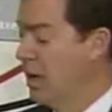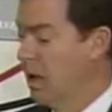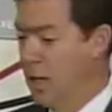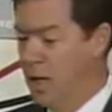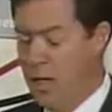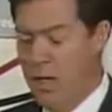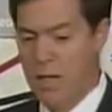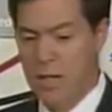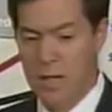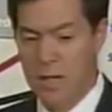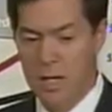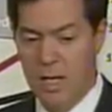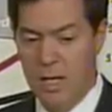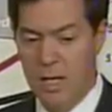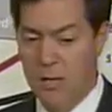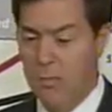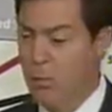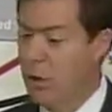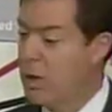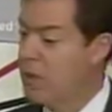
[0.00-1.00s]

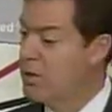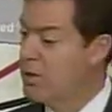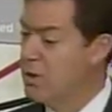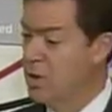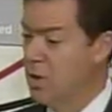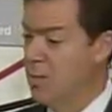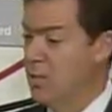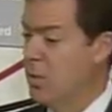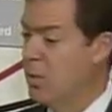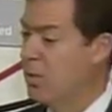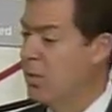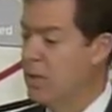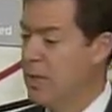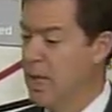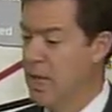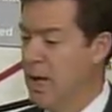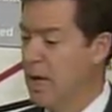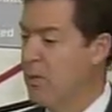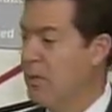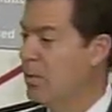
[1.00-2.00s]
And we're going to start pulling
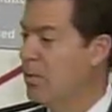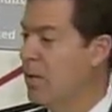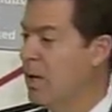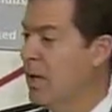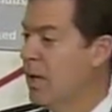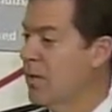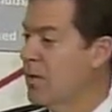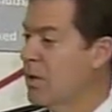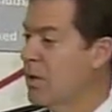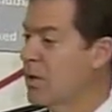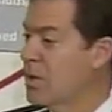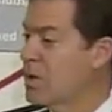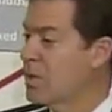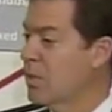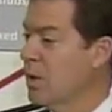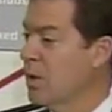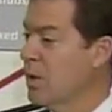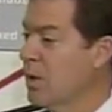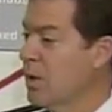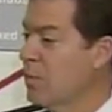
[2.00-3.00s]
capital out of the U.S.
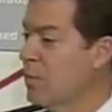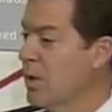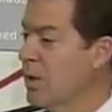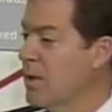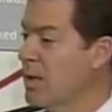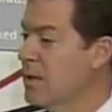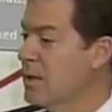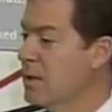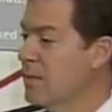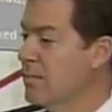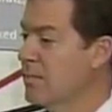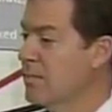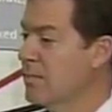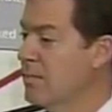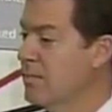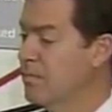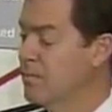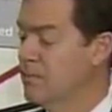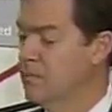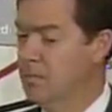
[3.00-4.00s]
marketplace.
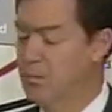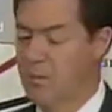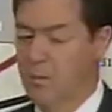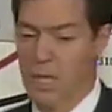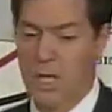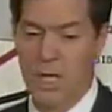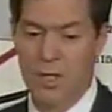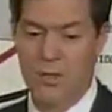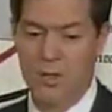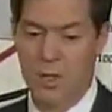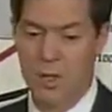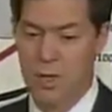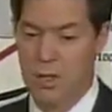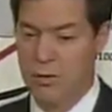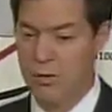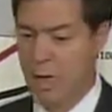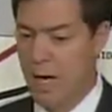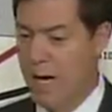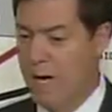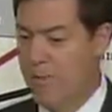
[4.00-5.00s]
It's going to
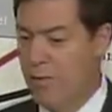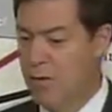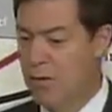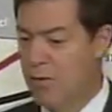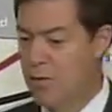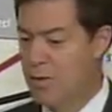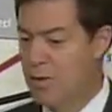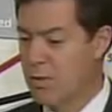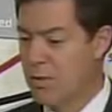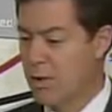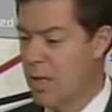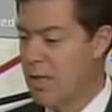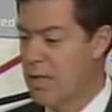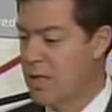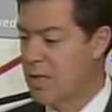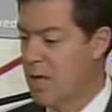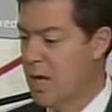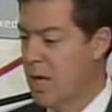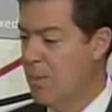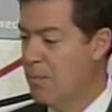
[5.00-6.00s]
drive interest
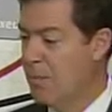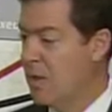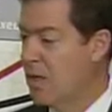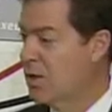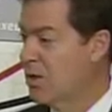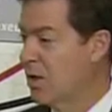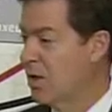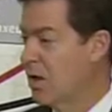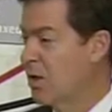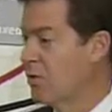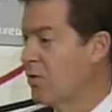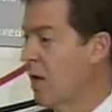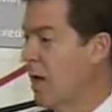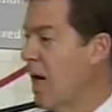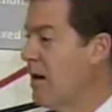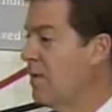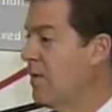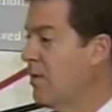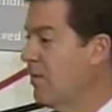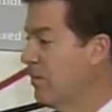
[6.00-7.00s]
rates up. It's going to
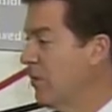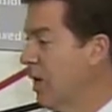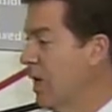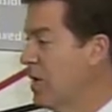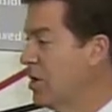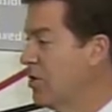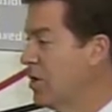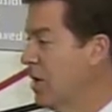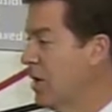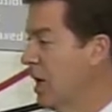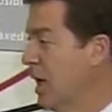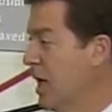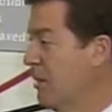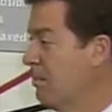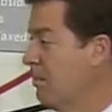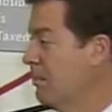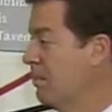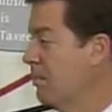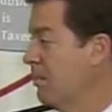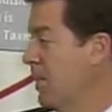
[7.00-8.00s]
drive inflation up.
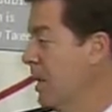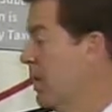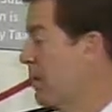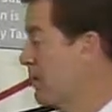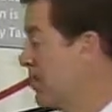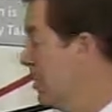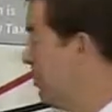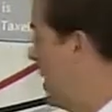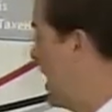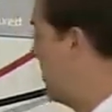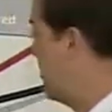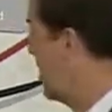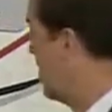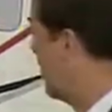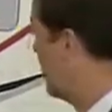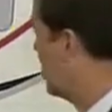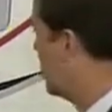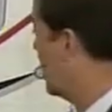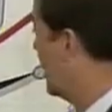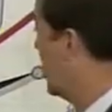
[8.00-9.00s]
So maybe
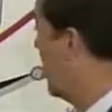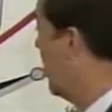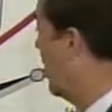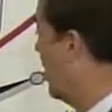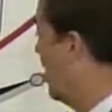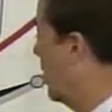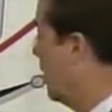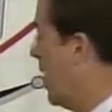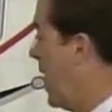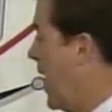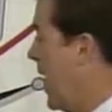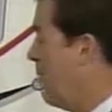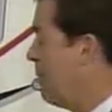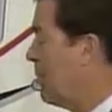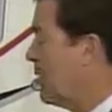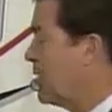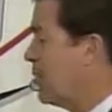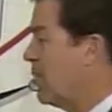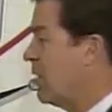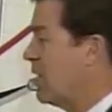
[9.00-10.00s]
this scenario
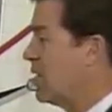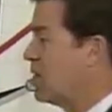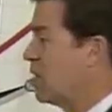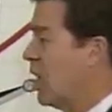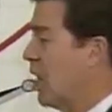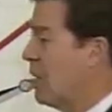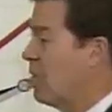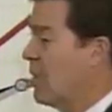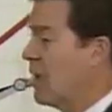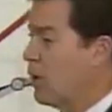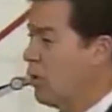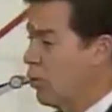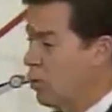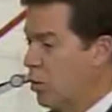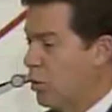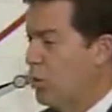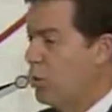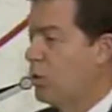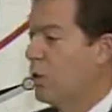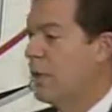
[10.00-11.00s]
happens, but it's going to be
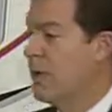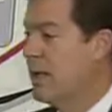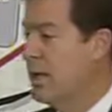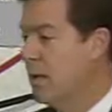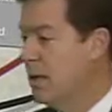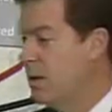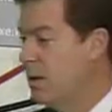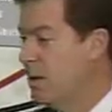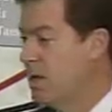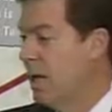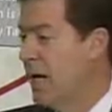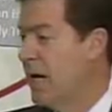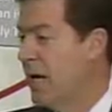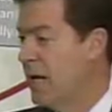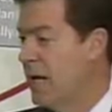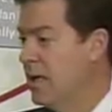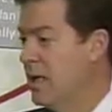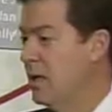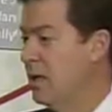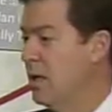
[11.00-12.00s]
cruelly
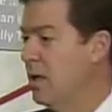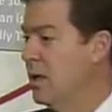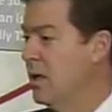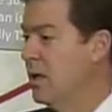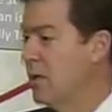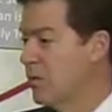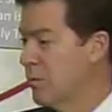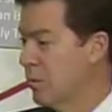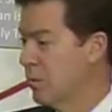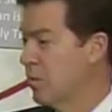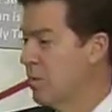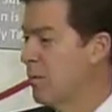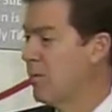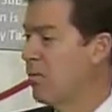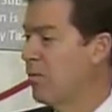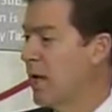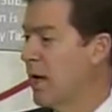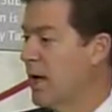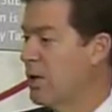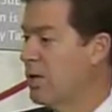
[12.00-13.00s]
done through
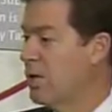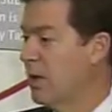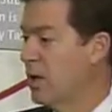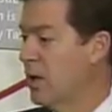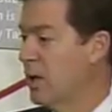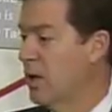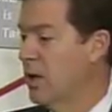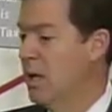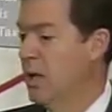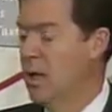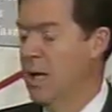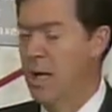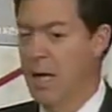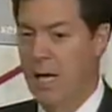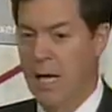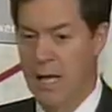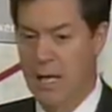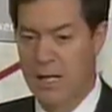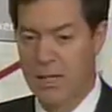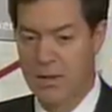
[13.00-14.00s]
inflation,
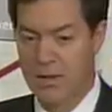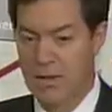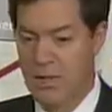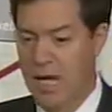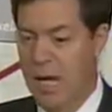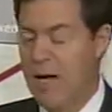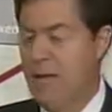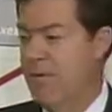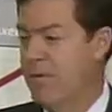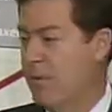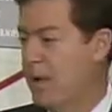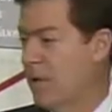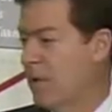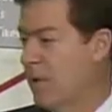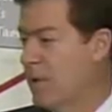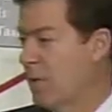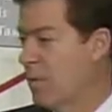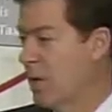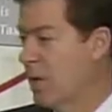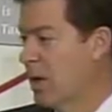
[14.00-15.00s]
and it's not fair to
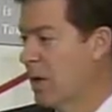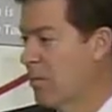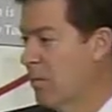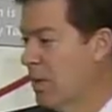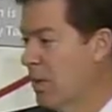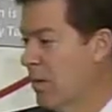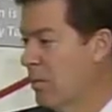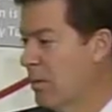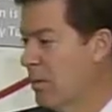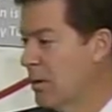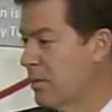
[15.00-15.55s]
the American public.